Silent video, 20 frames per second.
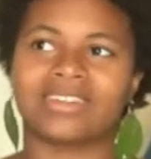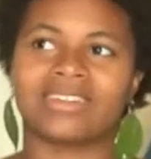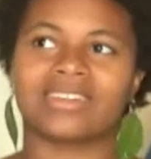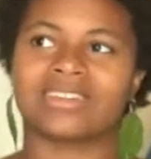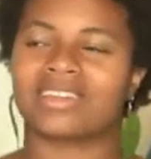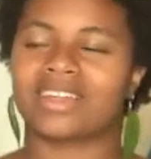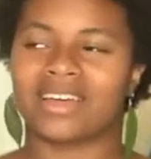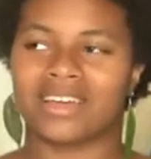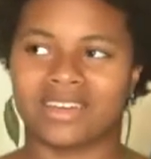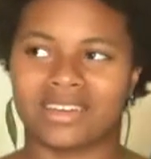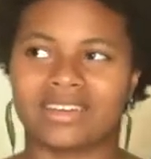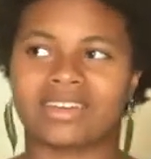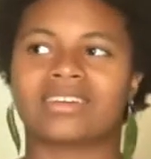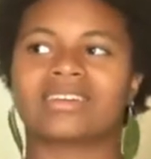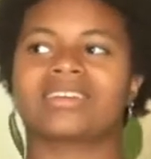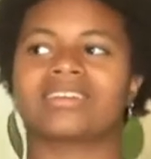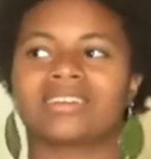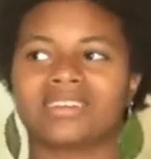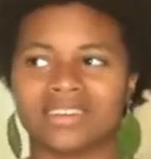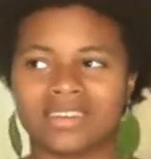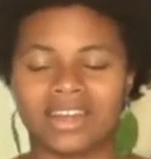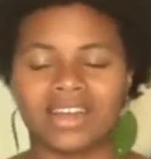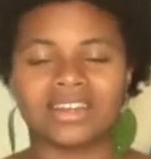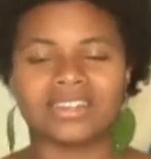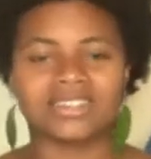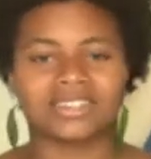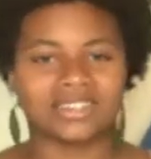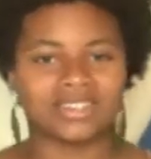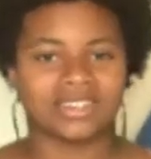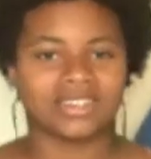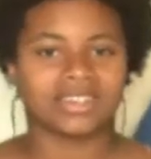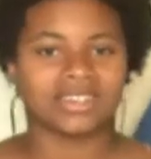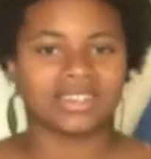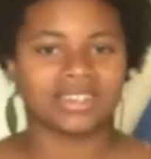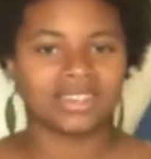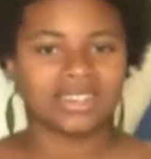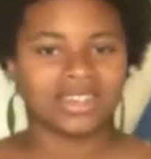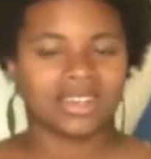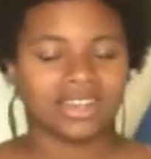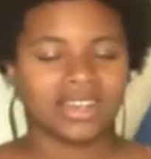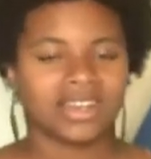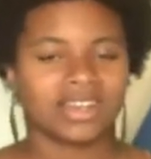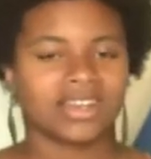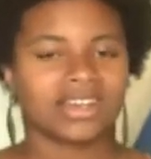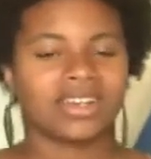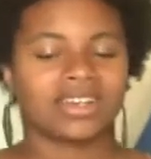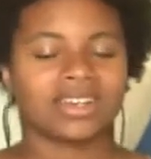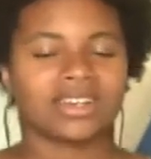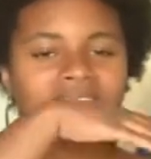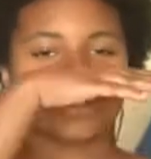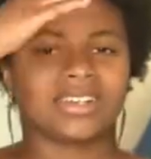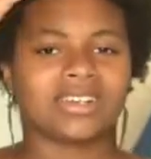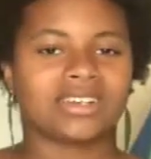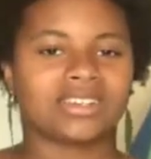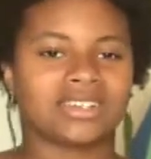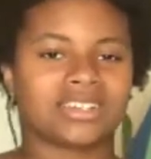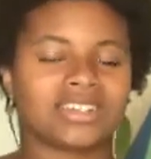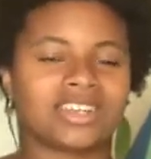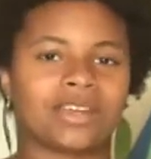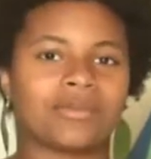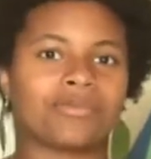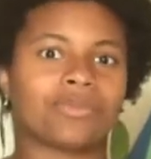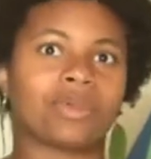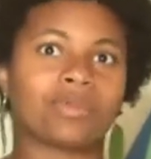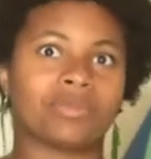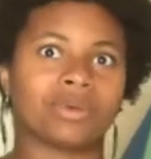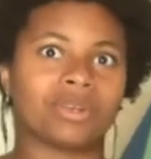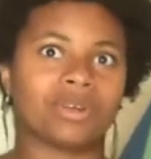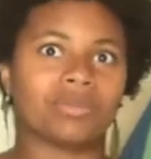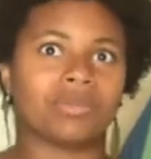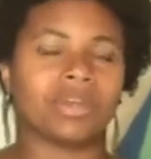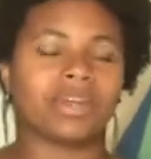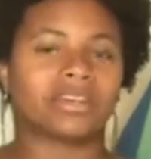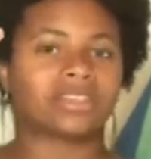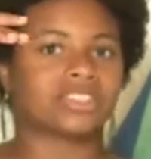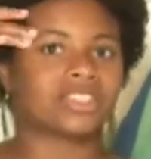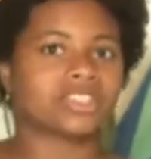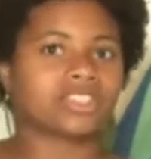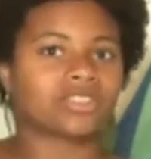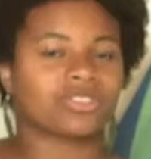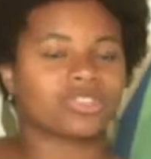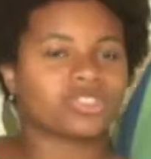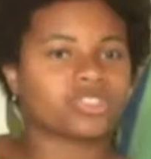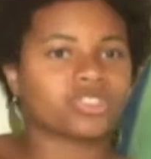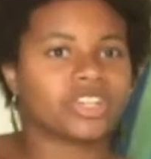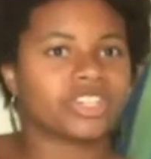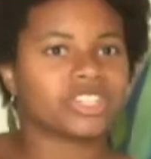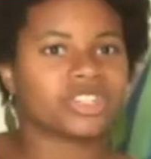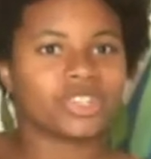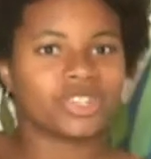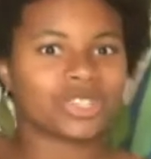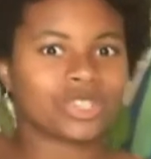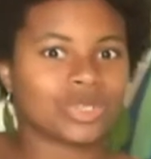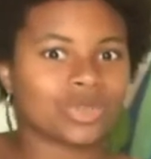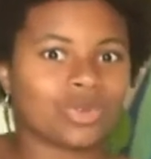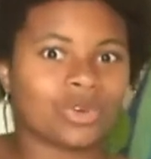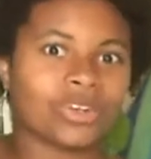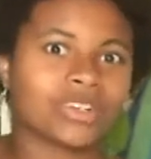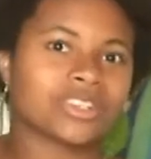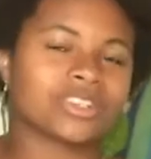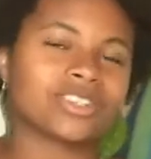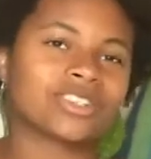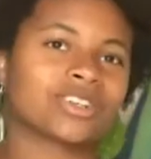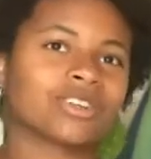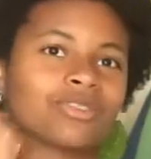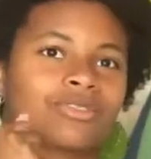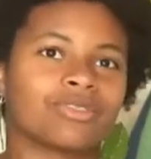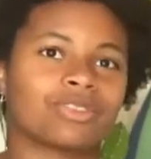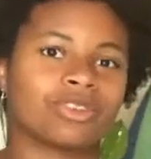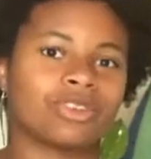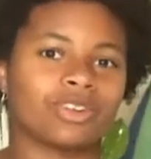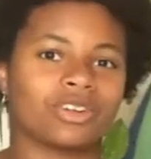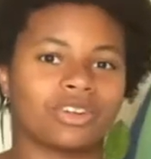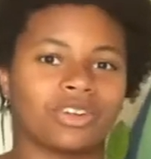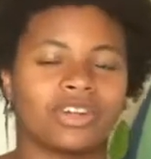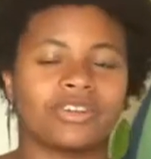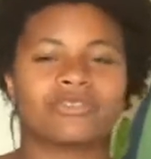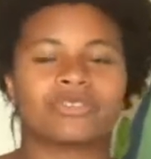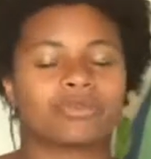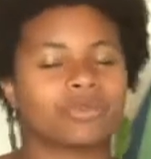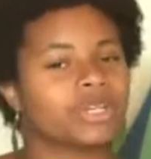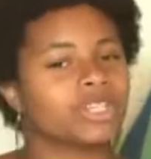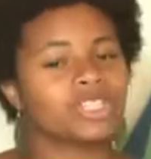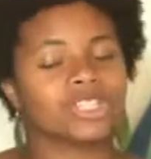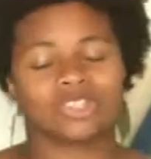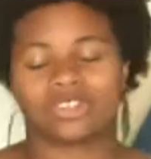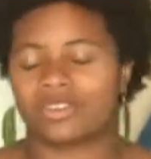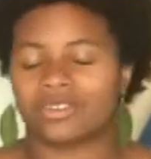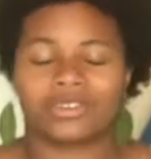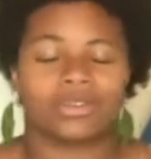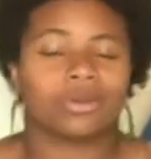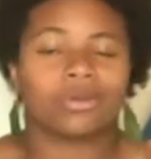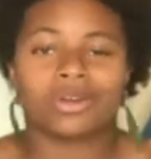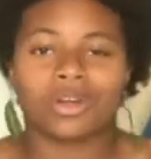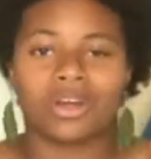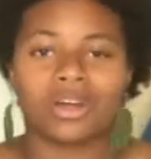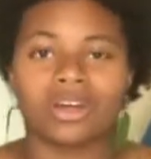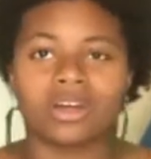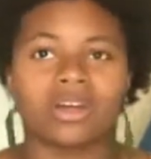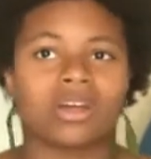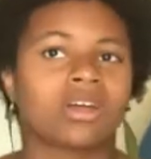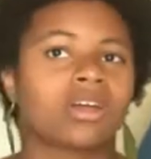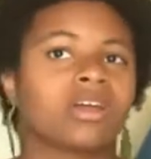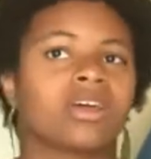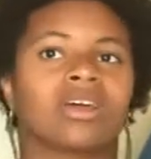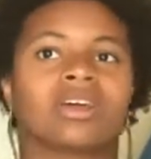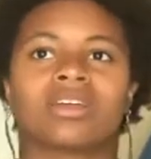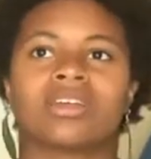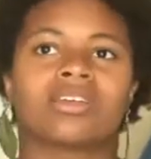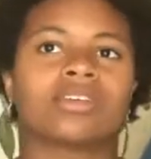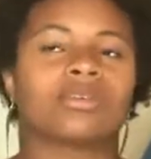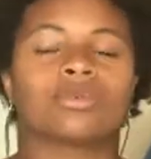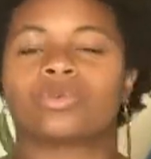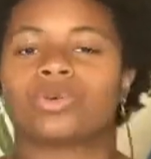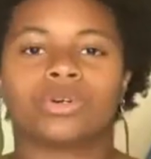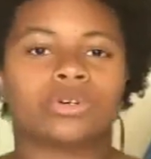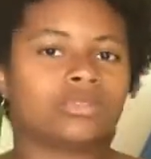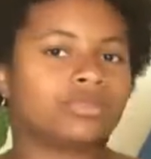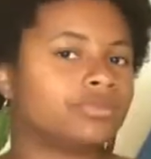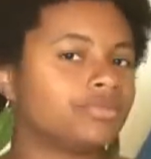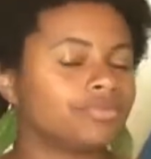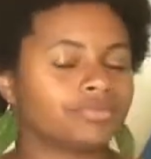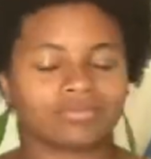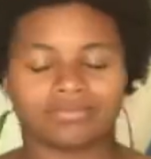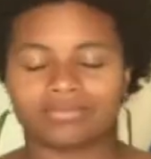like actually skip the middleman, just go straight to the source for information on yoga, you will